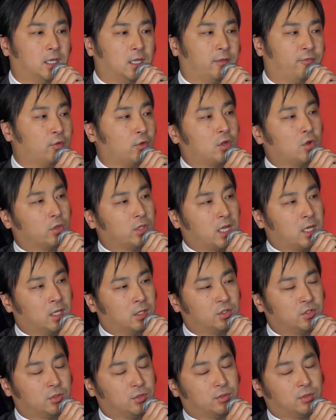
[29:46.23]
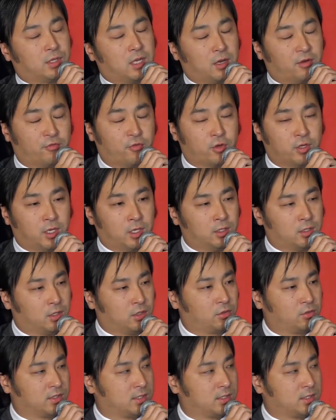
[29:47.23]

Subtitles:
If you go down to California and talk